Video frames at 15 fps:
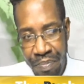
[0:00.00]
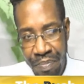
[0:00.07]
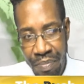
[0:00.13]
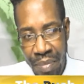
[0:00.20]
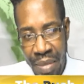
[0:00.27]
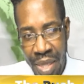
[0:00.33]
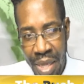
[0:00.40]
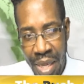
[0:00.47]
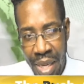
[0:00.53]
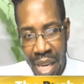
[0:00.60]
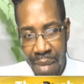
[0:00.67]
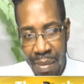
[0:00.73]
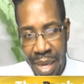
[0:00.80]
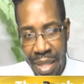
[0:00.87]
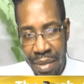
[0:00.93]
A
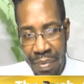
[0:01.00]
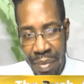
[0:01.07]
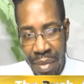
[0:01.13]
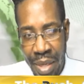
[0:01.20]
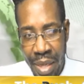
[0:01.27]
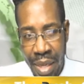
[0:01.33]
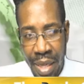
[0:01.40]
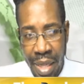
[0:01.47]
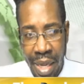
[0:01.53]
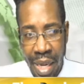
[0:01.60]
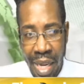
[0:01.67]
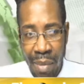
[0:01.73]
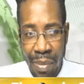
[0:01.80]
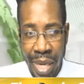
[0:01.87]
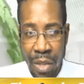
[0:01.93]
Better
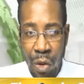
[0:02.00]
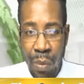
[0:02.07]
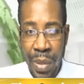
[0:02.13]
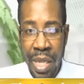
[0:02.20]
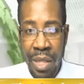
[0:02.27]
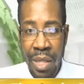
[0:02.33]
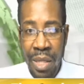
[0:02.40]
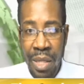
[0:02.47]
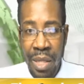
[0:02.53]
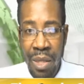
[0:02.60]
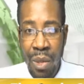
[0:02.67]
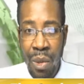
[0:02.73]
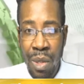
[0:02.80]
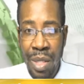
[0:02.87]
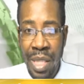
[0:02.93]
Hope East Coast
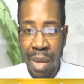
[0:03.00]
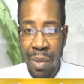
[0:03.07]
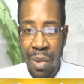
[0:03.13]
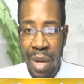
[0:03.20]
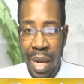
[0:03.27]
Demerara